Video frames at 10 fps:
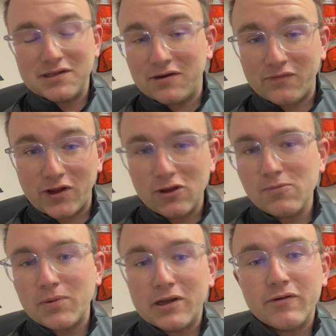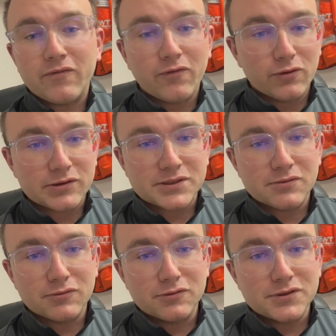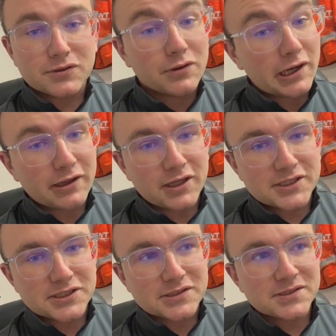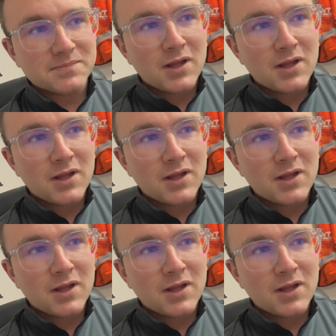develop and enforce rules or regulations.